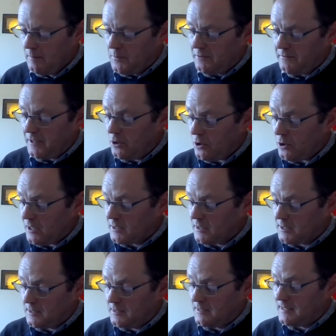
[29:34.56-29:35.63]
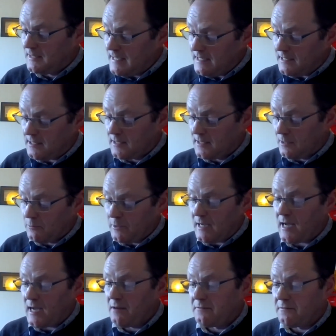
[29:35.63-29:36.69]
But if you look at the data that we
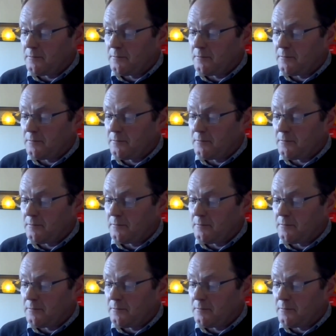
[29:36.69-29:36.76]
have